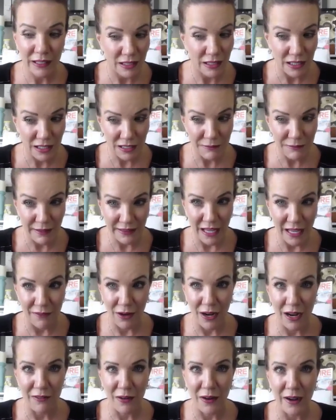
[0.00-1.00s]
Let's just make that
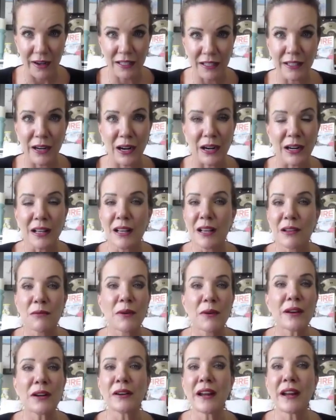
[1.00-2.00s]
very, very clear.
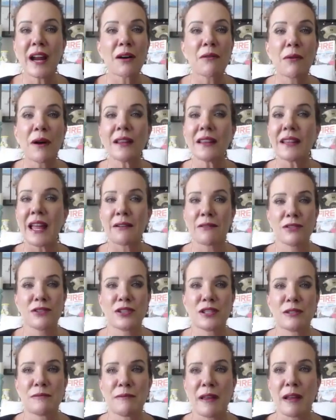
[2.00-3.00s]
We don't care what language
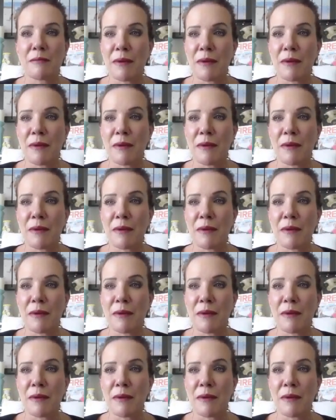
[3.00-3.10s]
you speak,